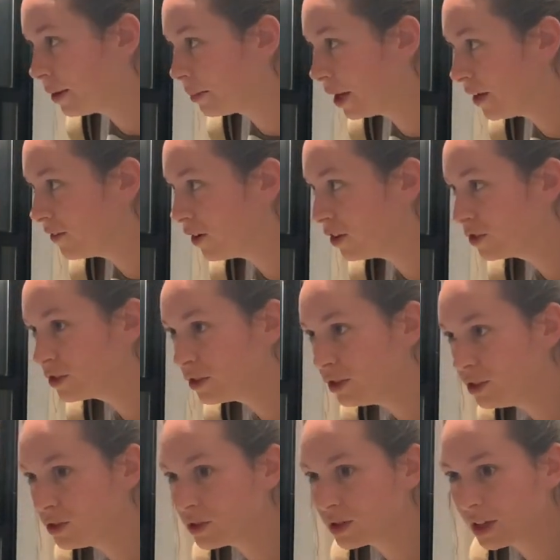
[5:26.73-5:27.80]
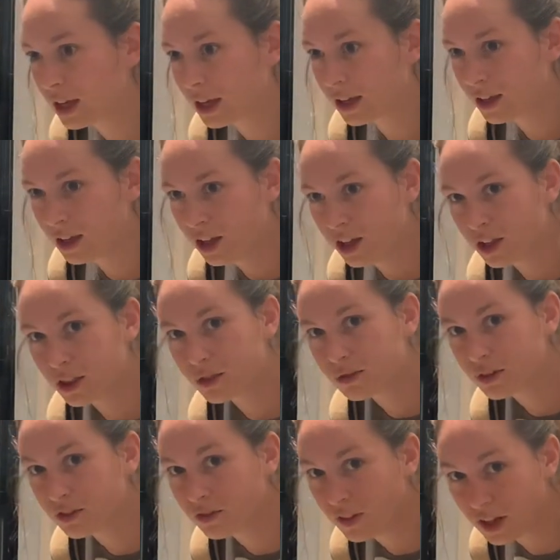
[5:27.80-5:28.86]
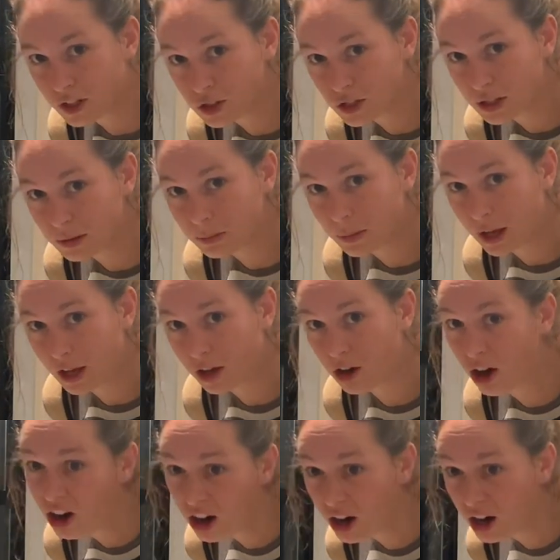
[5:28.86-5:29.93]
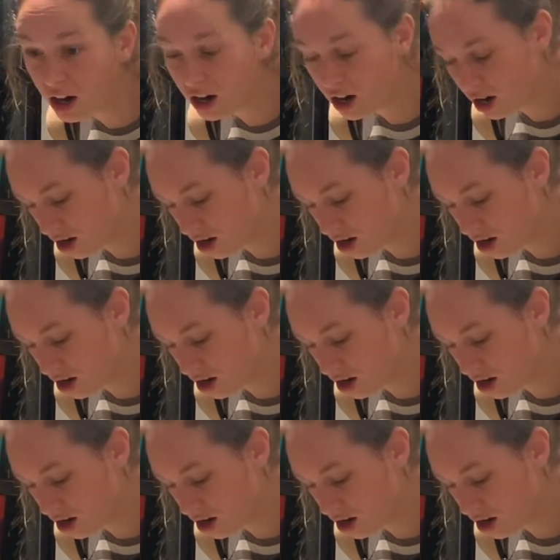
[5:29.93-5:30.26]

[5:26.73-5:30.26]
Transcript: I've also used like the reflection in my car,